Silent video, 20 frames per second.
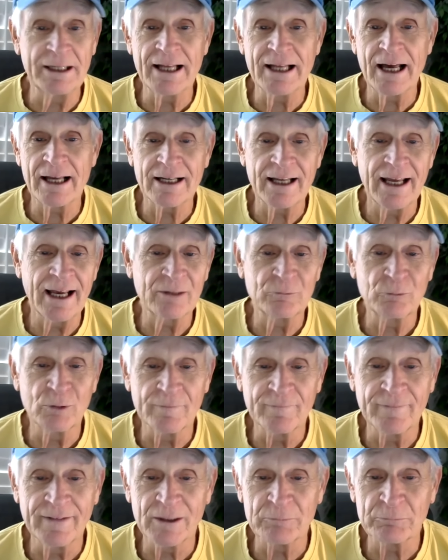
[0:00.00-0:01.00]
not have had
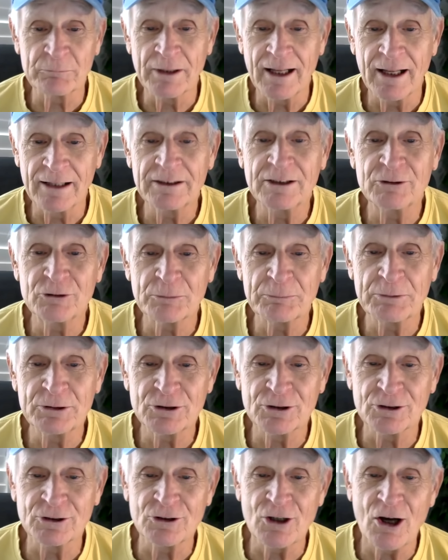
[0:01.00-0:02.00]
one then, but he took me
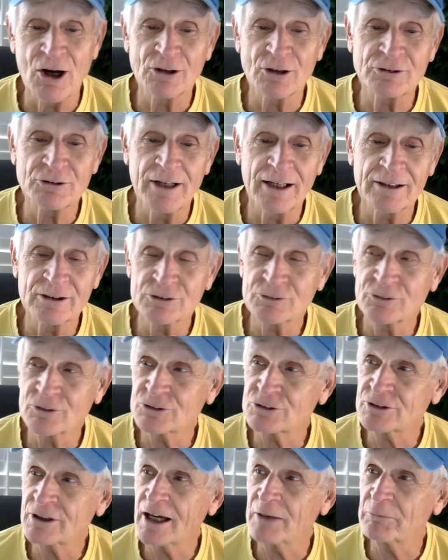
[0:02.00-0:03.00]
to the dog track his
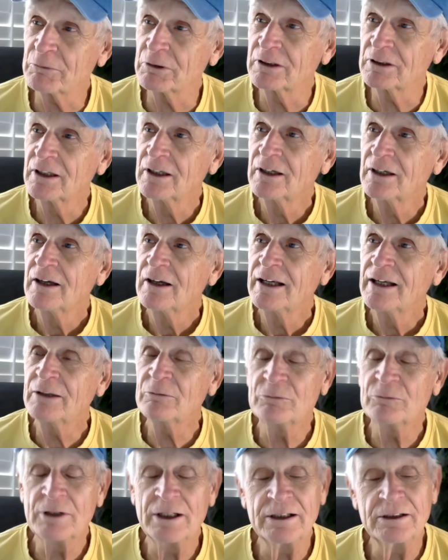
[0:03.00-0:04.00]
first time. But
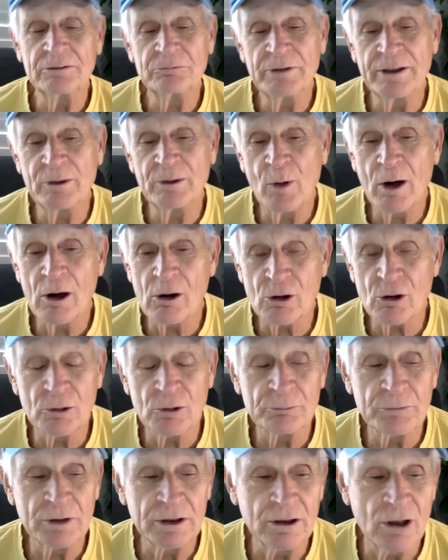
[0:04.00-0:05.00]
he
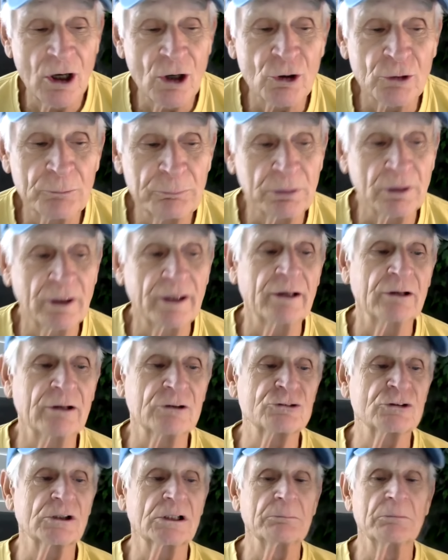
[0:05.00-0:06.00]
welcomed the younger
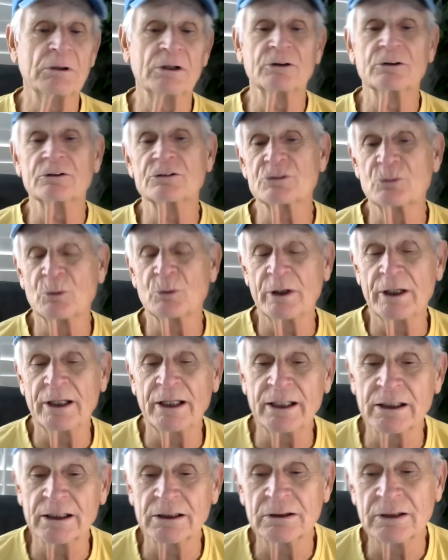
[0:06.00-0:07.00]
players, took them under his
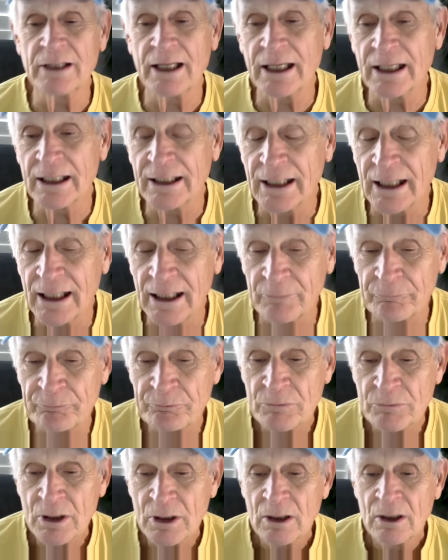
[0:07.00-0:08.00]
wing, and
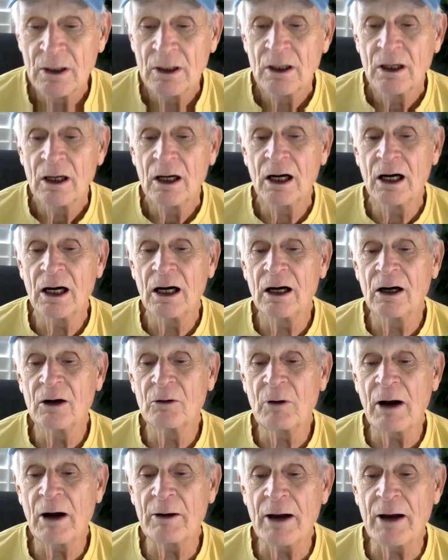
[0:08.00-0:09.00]

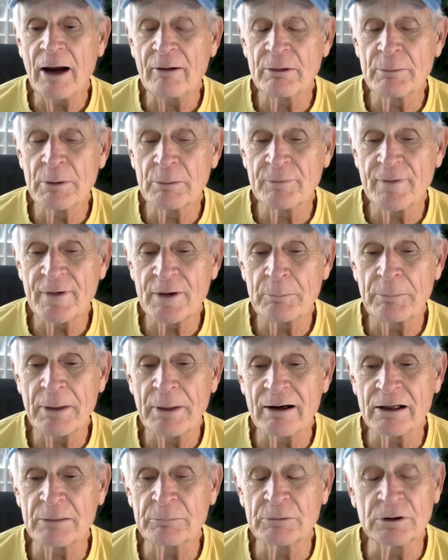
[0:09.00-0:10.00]
I remember that
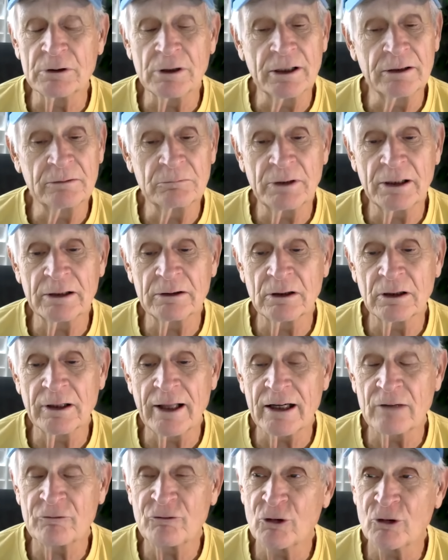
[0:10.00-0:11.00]
about him. And a
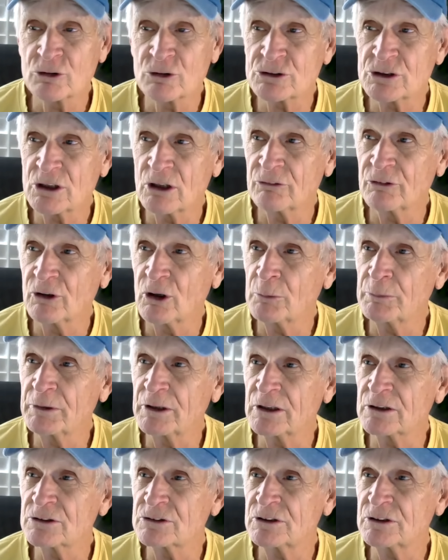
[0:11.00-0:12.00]
lot of folks don't know,
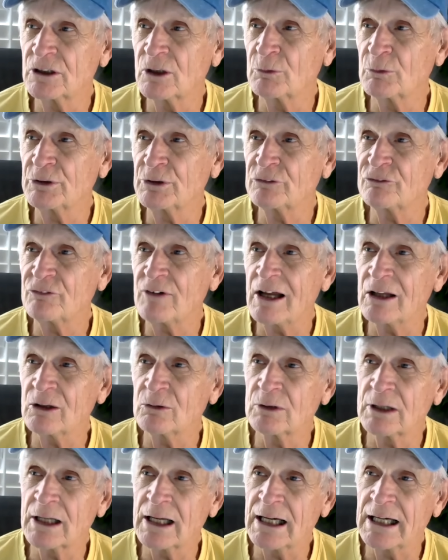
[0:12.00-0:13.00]
because, you know, when you
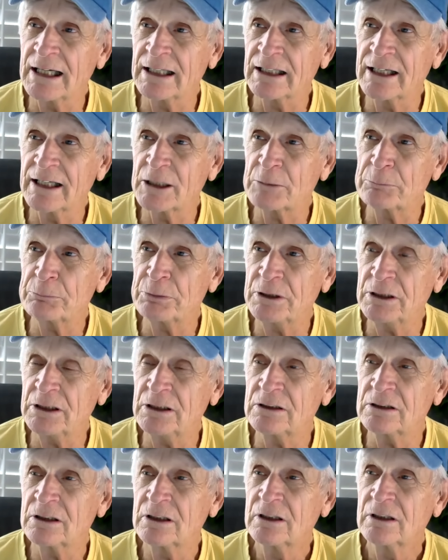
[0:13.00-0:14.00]
follow a guy like
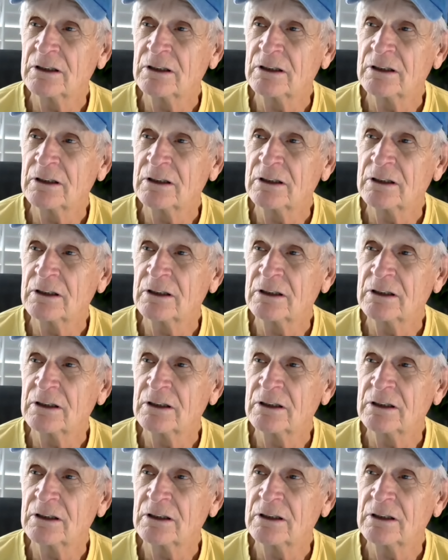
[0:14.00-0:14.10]
Pete,